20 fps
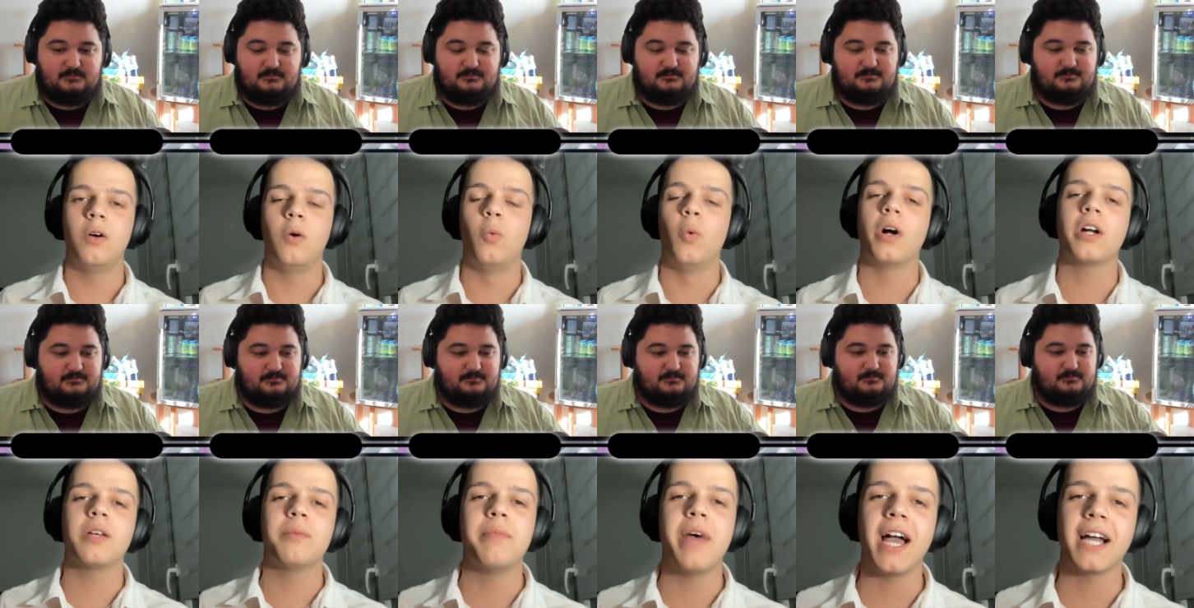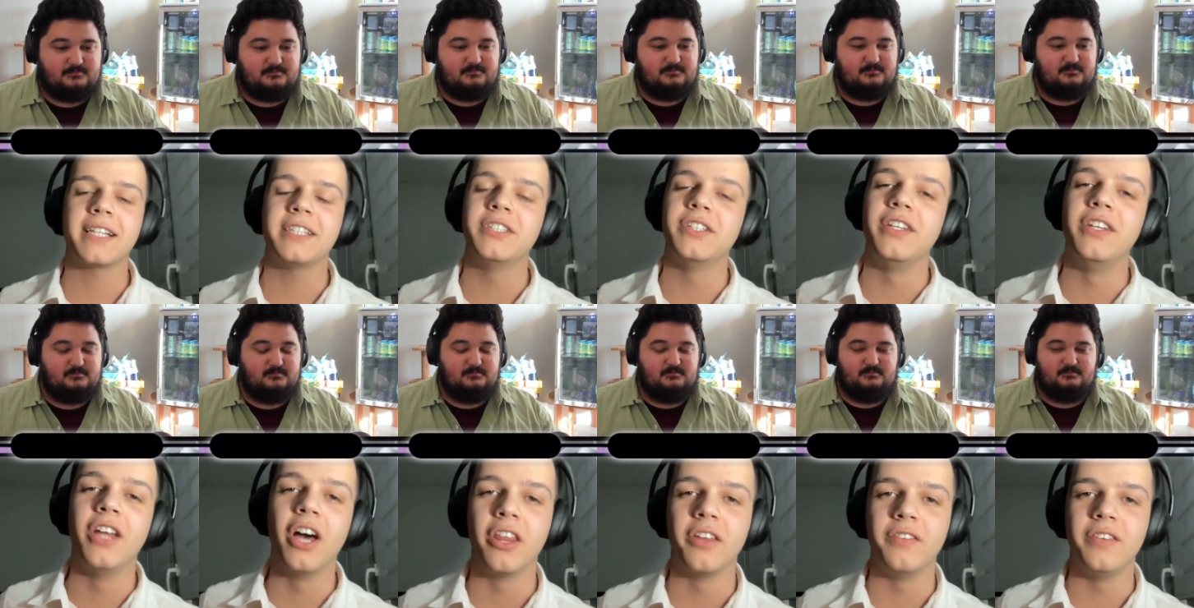Speaker 1: Welcome back to
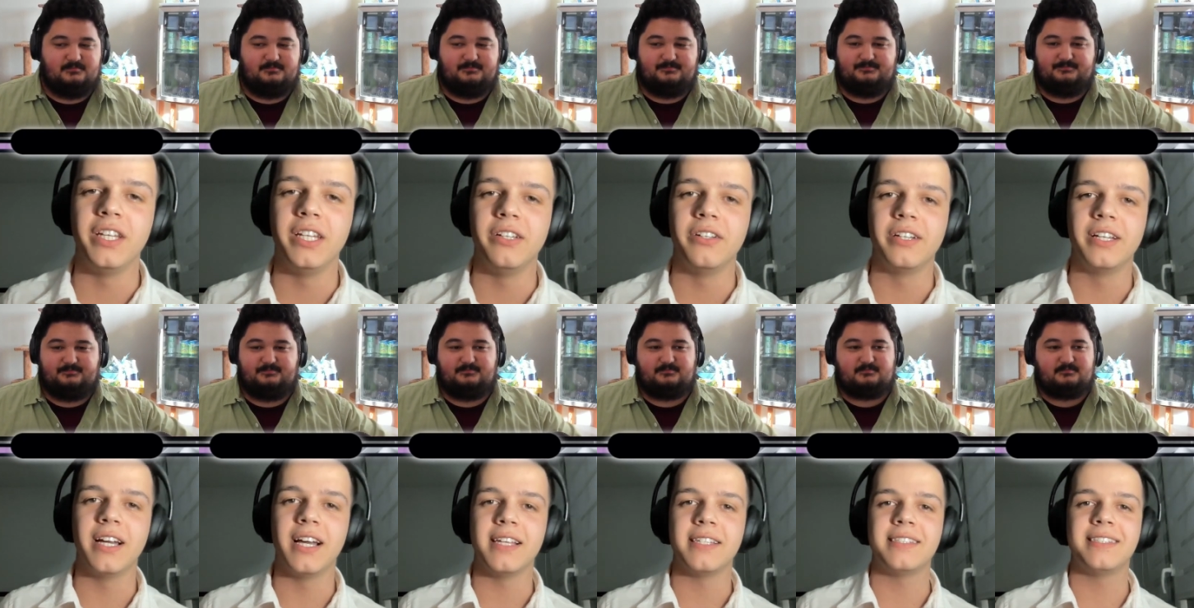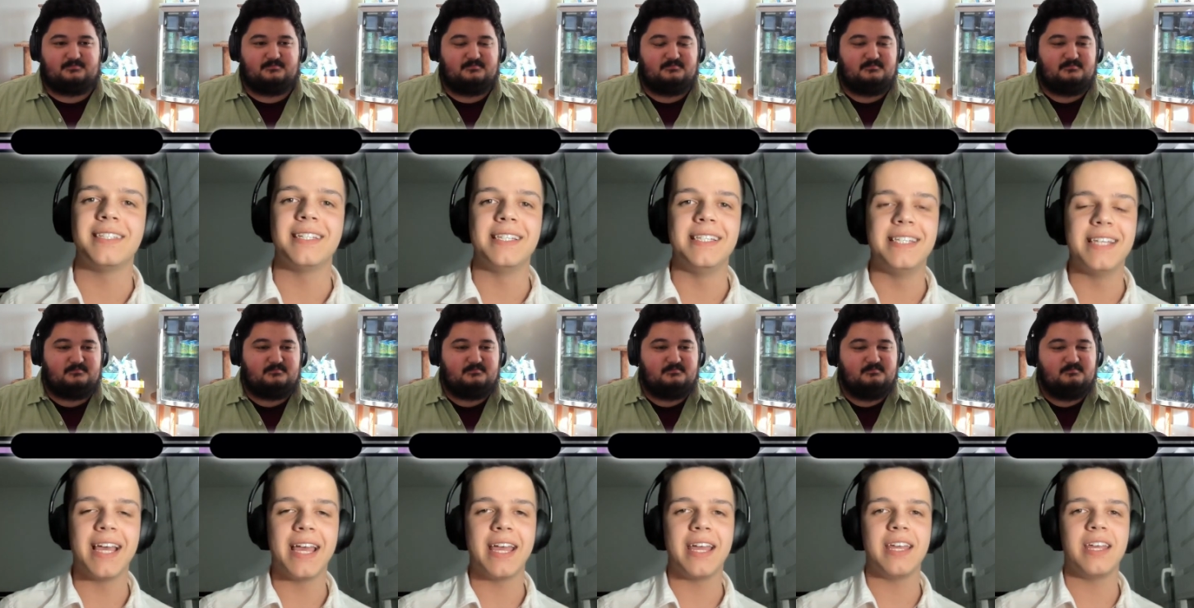another video, guys.
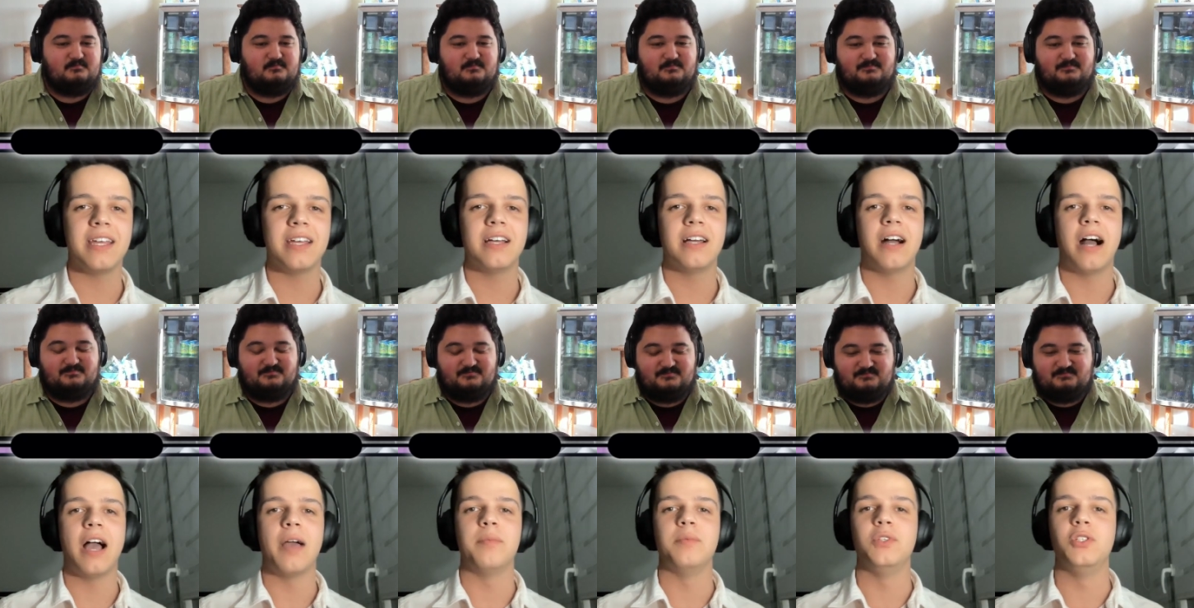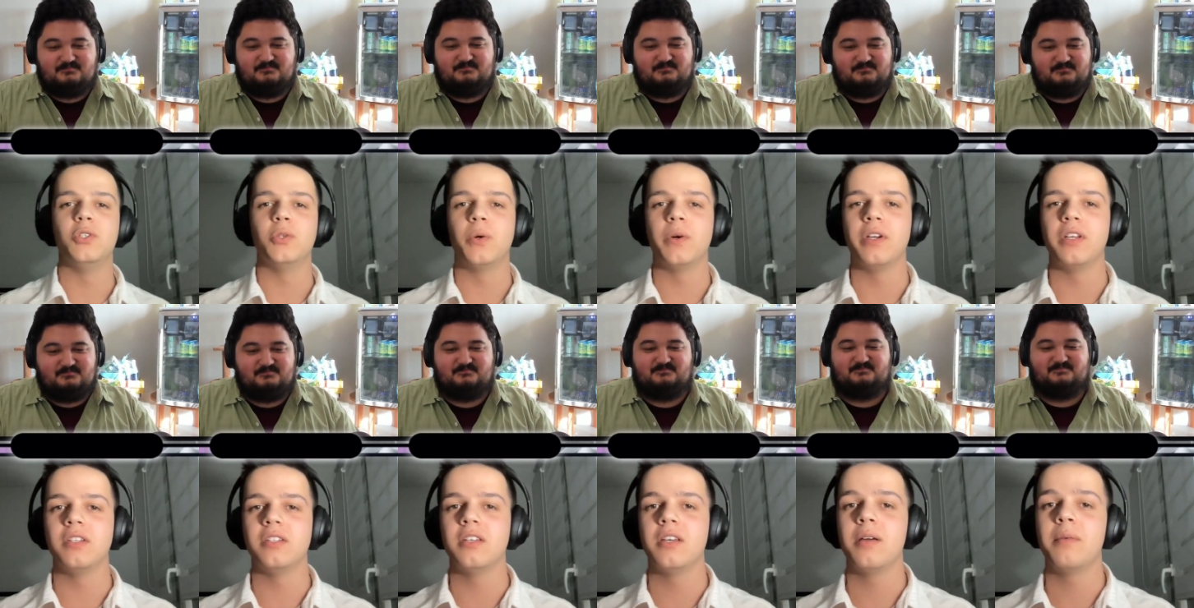Today, I'm
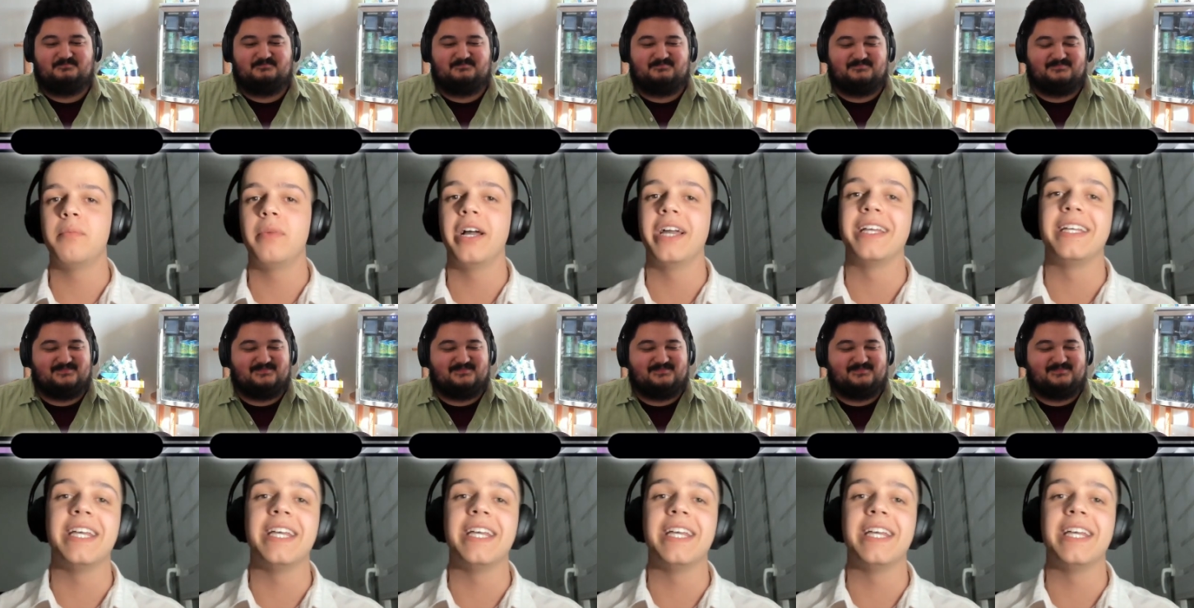joined by a